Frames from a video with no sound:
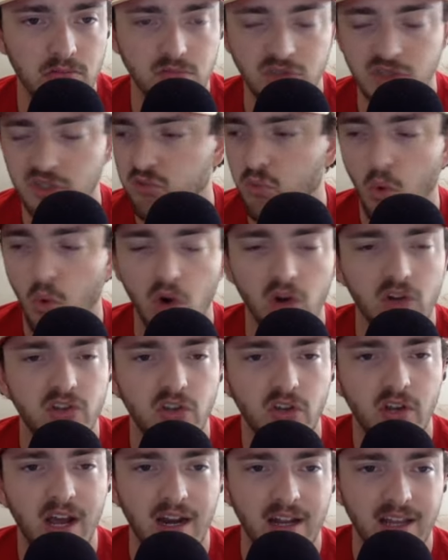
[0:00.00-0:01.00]
Just work.
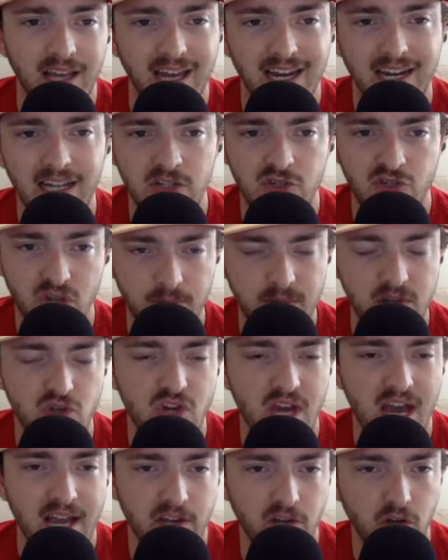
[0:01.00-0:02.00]
You got to you got to jimmy
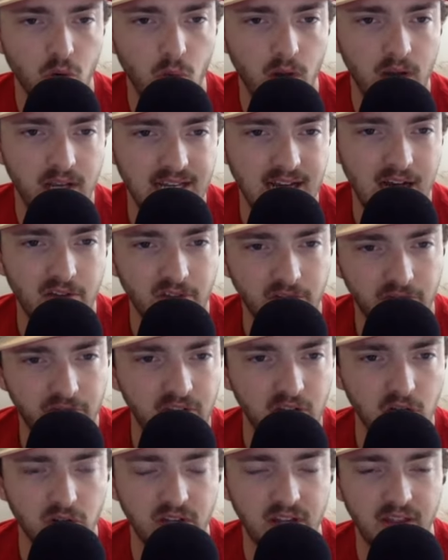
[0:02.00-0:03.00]
jack your way down the
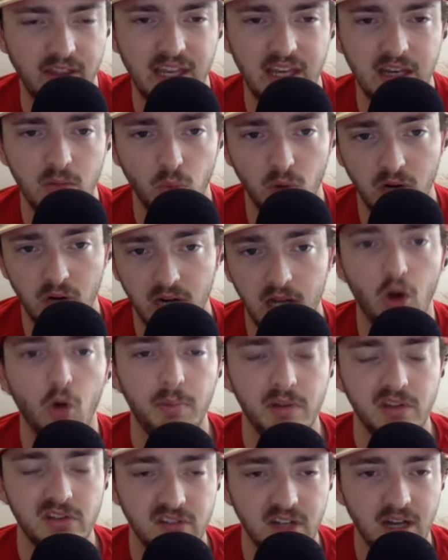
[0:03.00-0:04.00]
field, and then when it
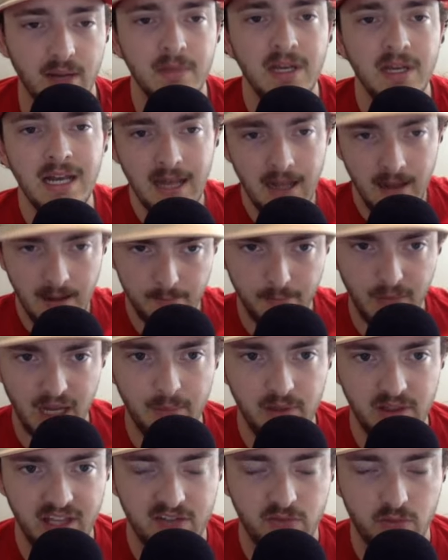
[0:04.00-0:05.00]
opens up,
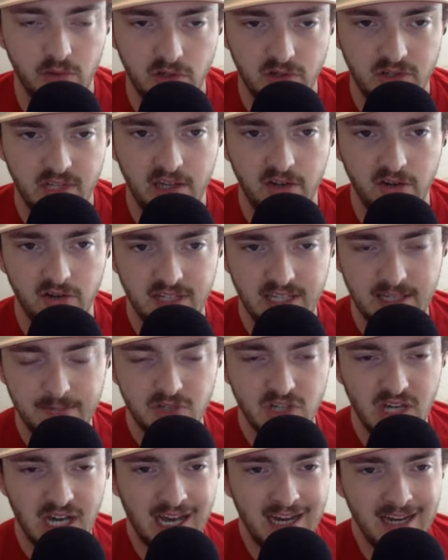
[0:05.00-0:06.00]
maybe that's when you take your deep
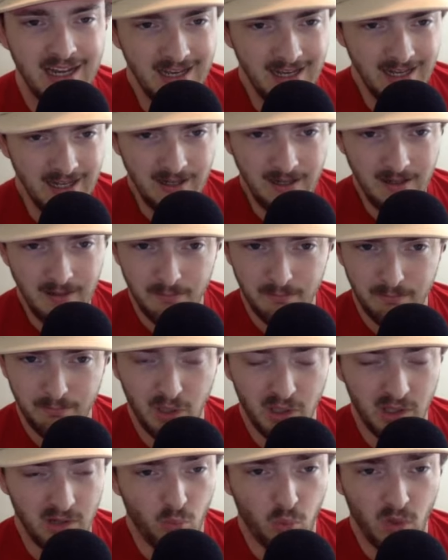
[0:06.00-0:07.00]
shot.
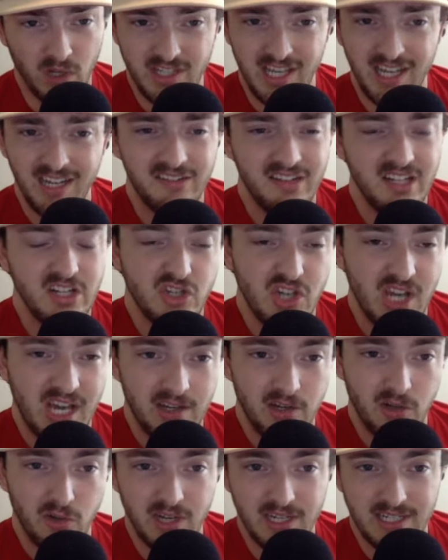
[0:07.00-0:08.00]
But what Tennessee
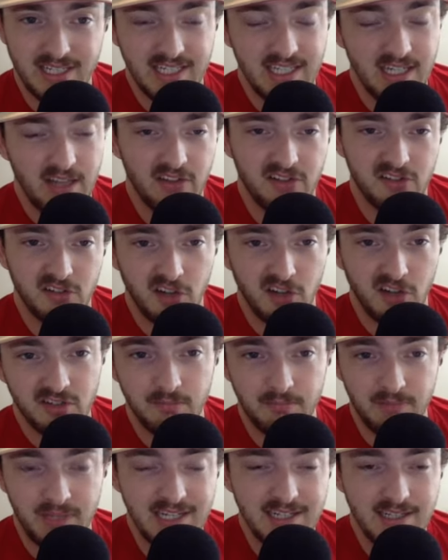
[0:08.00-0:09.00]
Chattanooga did to this
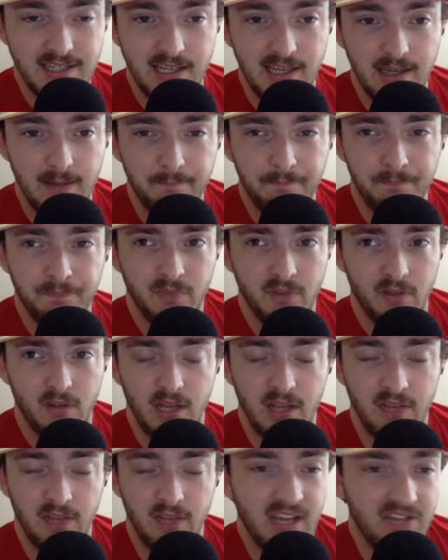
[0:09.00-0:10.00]
Austin Peay team
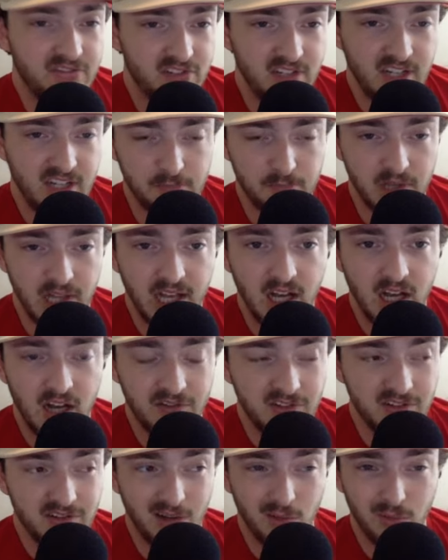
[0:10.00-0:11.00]
in the FCS
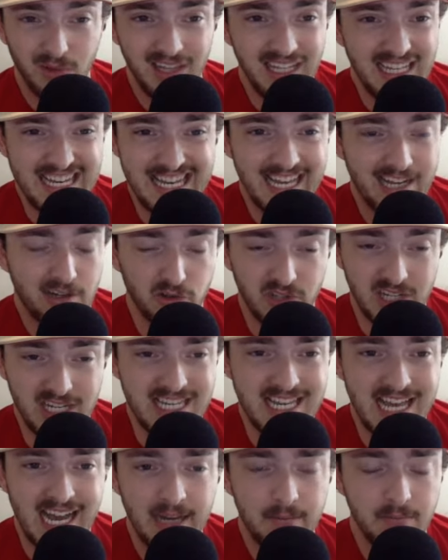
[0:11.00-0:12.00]
playoffs is they really nickled and
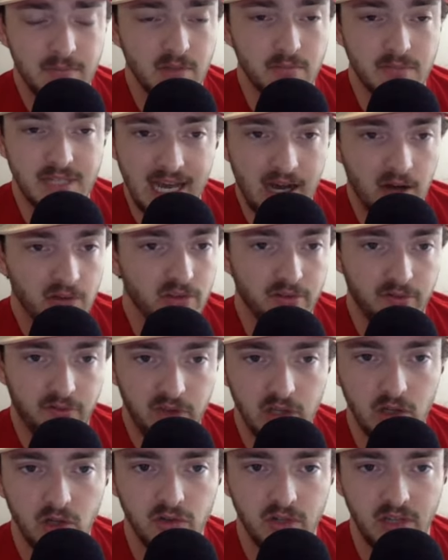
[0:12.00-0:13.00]
dimed them down the
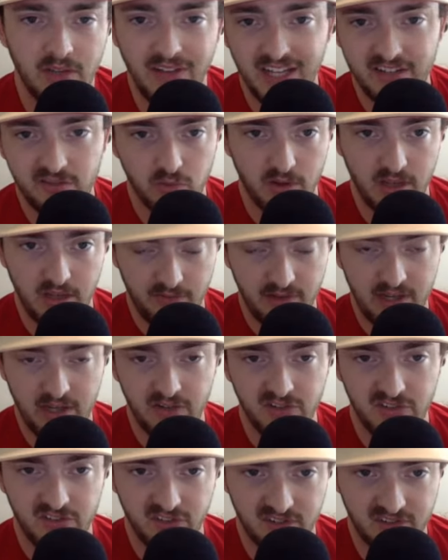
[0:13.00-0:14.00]
field, and that's where they found
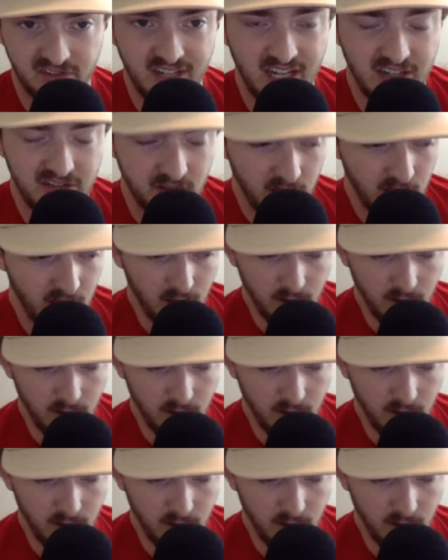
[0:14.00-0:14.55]
their success.